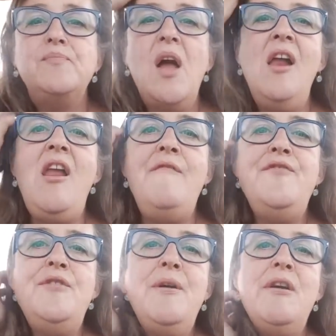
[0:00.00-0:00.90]
I love
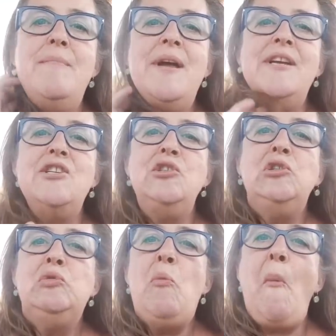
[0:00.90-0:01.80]
you, Mary
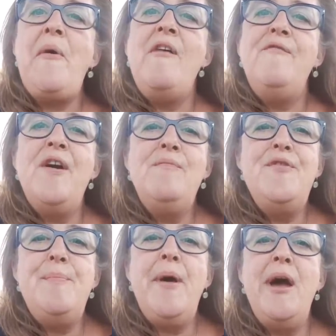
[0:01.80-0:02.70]
McGill. Have fun with
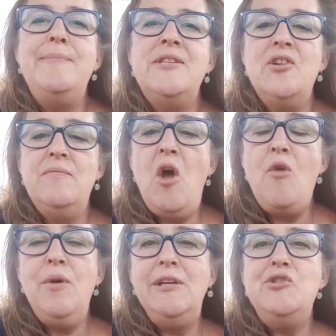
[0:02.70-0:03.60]
the pups and I
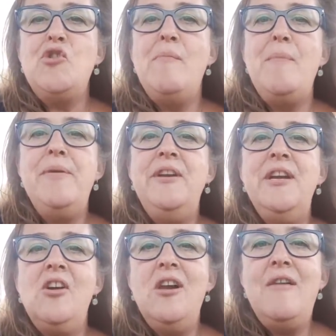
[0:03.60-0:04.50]
will enjoy my
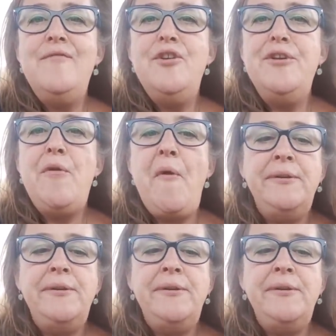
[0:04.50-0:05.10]
picnic. I love you.